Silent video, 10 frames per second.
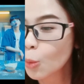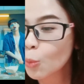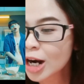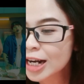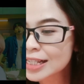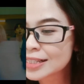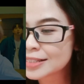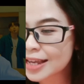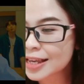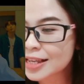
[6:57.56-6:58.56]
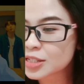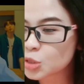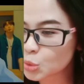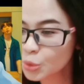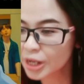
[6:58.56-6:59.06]
What is is
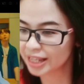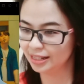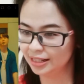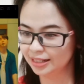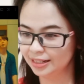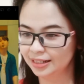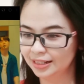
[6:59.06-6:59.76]
doing?